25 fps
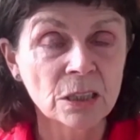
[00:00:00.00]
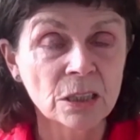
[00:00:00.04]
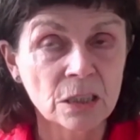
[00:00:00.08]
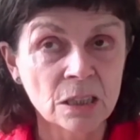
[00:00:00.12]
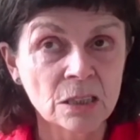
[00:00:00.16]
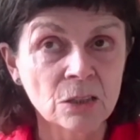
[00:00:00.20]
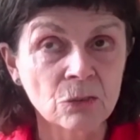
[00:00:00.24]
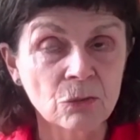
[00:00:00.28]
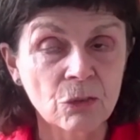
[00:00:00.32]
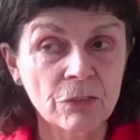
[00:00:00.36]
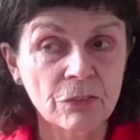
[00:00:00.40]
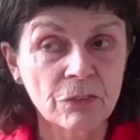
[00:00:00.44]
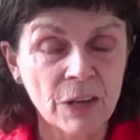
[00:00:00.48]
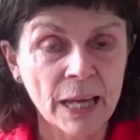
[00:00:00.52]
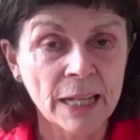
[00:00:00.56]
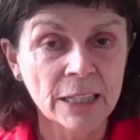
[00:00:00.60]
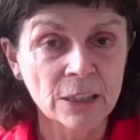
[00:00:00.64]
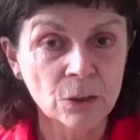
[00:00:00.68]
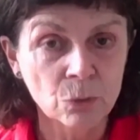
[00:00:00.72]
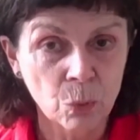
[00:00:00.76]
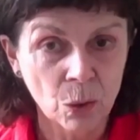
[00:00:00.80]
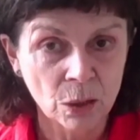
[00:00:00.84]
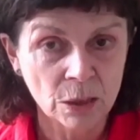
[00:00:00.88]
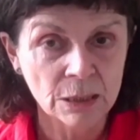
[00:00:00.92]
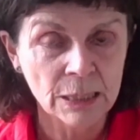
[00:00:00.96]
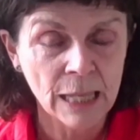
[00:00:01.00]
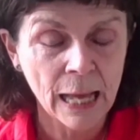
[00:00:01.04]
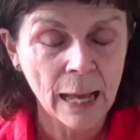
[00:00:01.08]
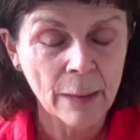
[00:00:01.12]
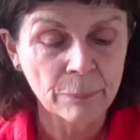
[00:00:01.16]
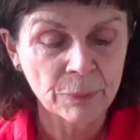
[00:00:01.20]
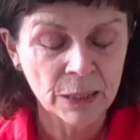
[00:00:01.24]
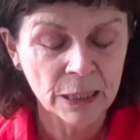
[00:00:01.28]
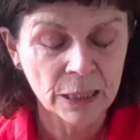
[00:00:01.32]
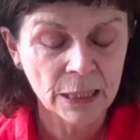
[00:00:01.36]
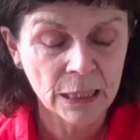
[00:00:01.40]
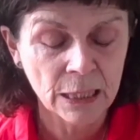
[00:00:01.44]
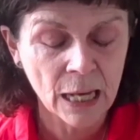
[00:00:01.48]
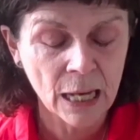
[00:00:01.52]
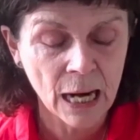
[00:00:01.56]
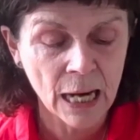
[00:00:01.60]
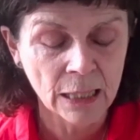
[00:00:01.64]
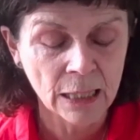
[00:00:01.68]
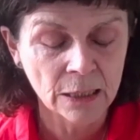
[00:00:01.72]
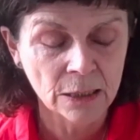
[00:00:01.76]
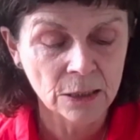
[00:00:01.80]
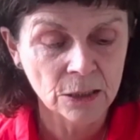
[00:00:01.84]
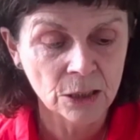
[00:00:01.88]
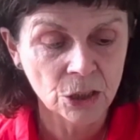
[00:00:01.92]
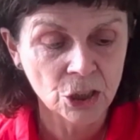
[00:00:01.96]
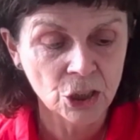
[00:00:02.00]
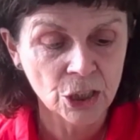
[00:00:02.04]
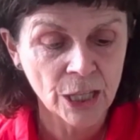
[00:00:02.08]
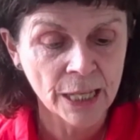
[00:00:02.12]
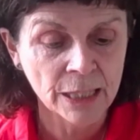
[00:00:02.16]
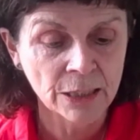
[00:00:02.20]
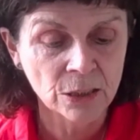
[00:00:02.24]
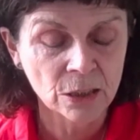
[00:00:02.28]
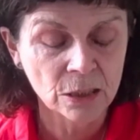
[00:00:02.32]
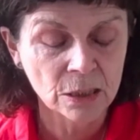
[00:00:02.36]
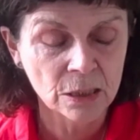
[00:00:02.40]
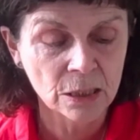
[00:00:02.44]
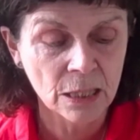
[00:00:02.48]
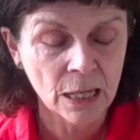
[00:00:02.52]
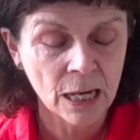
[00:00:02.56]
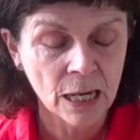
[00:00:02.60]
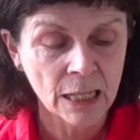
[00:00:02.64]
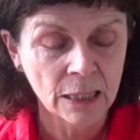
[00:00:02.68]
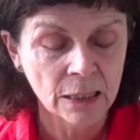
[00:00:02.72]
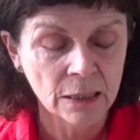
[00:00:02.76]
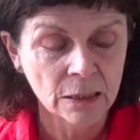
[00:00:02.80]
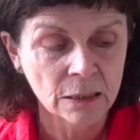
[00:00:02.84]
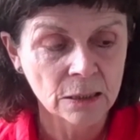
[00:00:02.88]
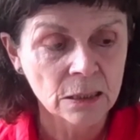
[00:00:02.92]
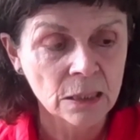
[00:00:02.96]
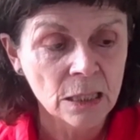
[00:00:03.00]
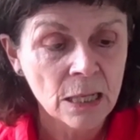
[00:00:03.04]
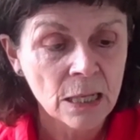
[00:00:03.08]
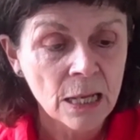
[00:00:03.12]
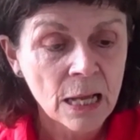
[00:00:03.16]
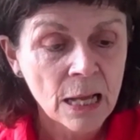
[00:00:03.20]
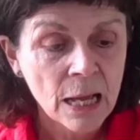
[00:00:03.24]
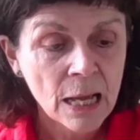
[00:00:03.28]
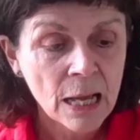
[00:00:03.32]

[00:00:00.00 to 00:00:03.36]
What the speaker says: It doesn't reflect what's happening in Ireland, the changes in Ireland.